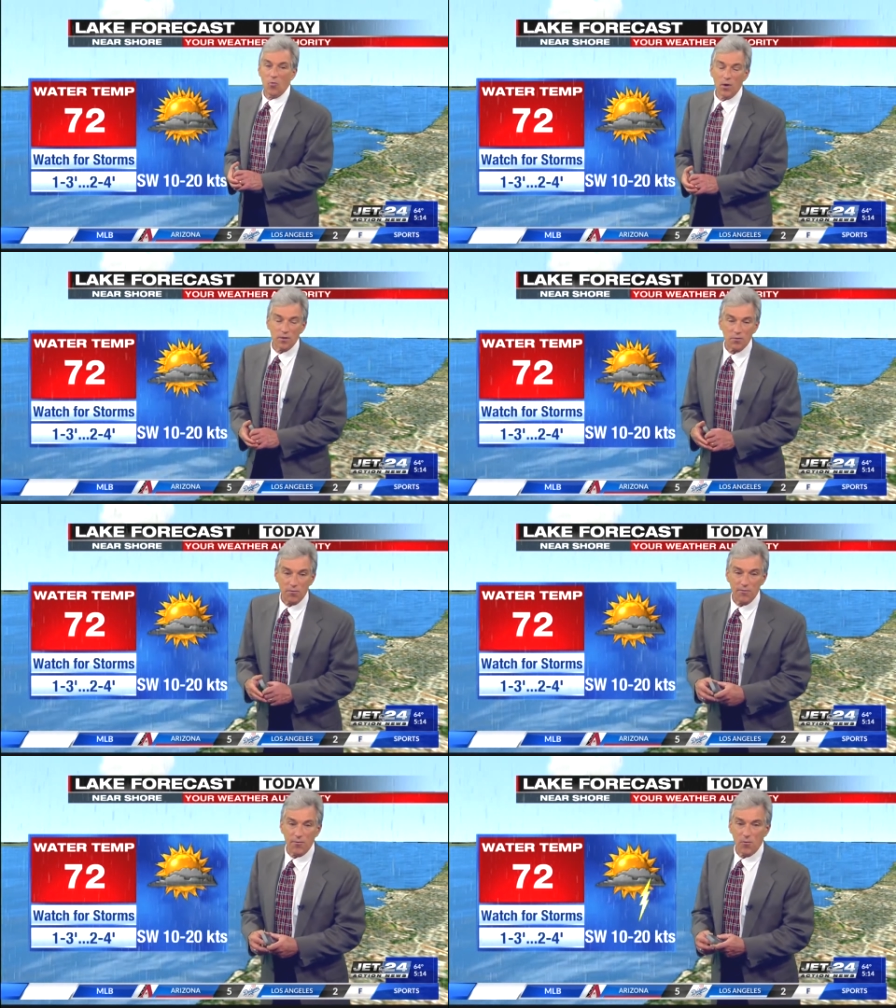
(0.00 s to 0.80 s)
One to
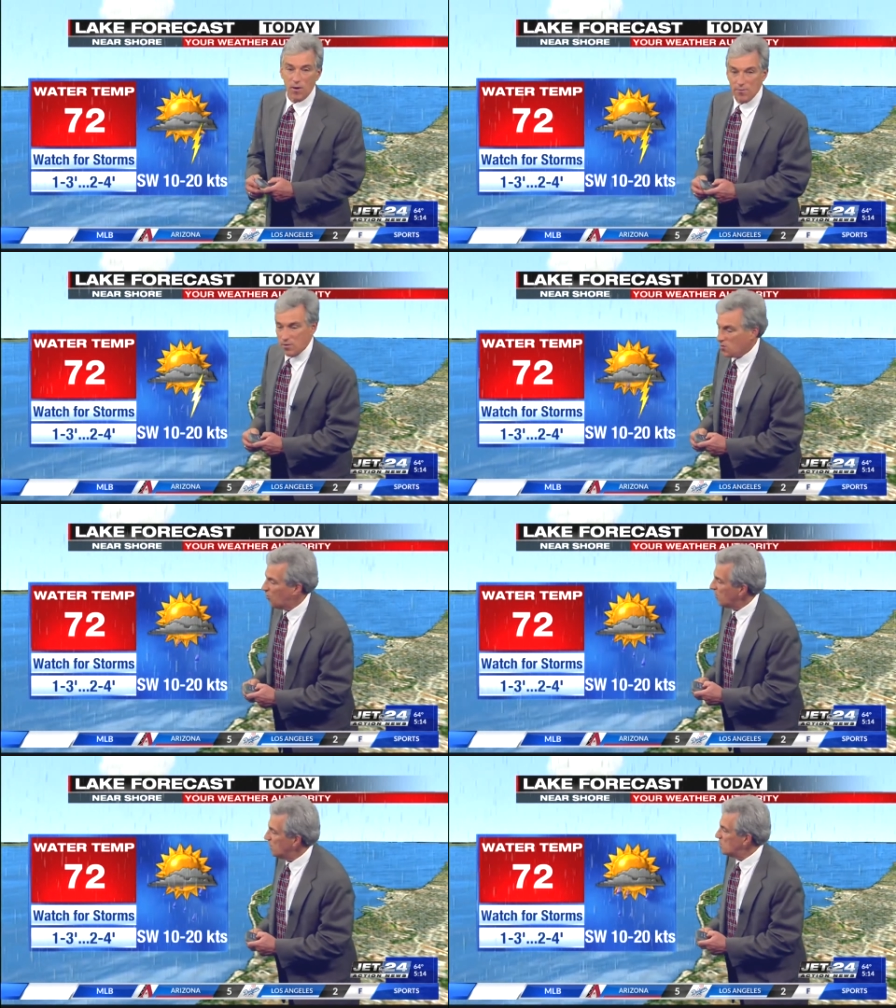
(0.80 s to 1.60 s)
three foot waves this
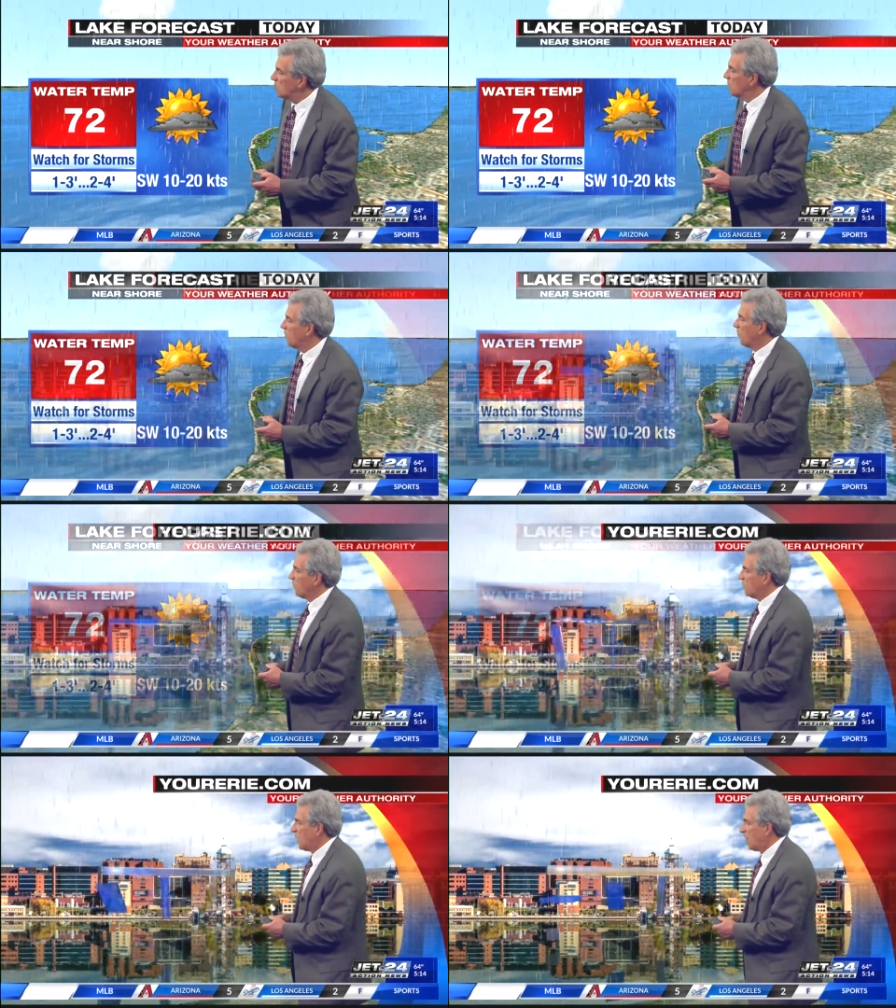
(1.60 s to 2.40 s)
morning, two to four
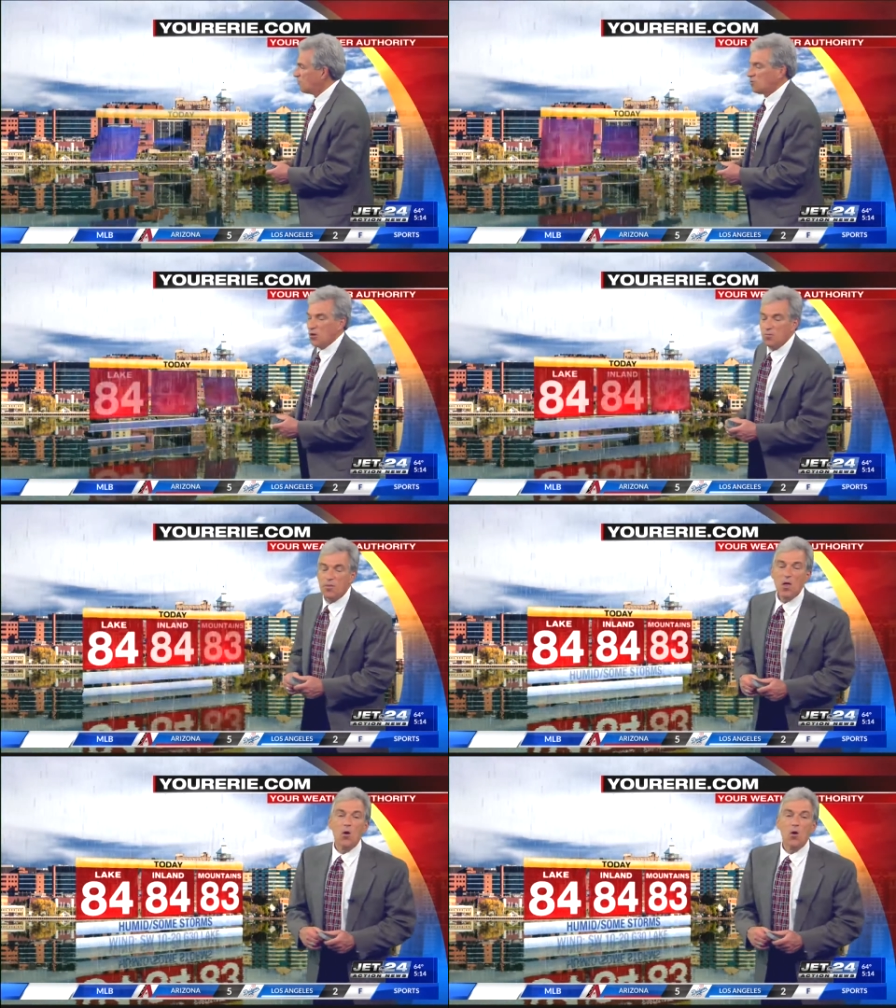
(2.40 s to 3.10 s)
for the afternoon.